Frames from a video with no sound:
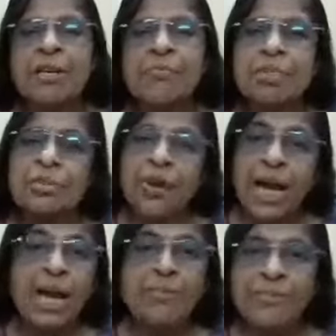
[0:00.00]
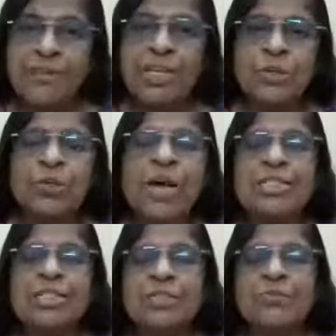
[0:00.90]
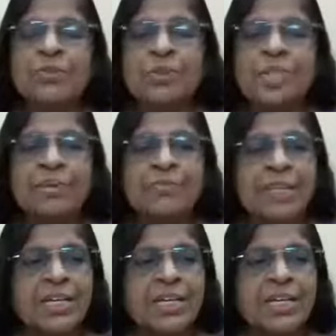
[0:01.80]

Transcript: But so I have a very good answer for them.